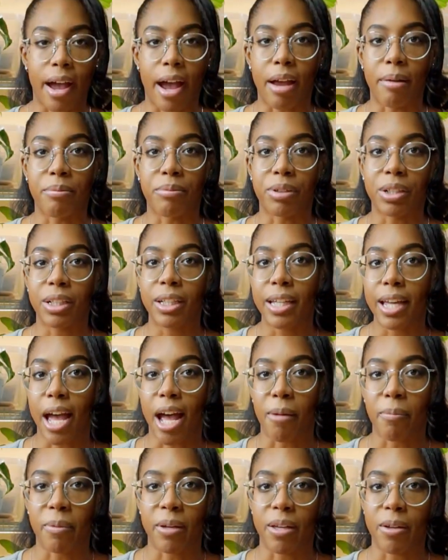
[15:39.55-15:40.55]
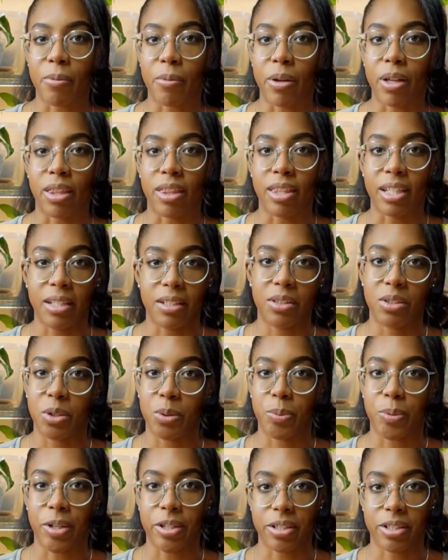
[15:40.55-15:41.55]
I'm really happy with these
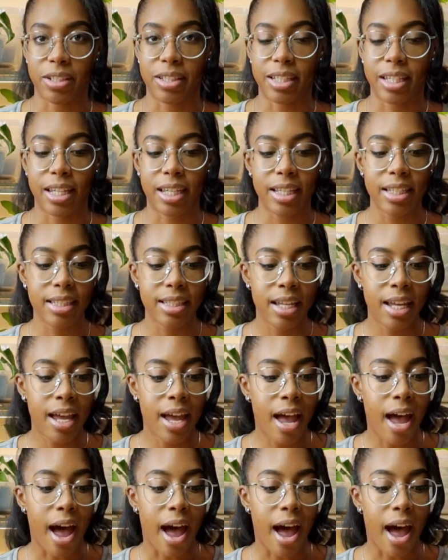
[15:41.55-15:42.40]
two purchases.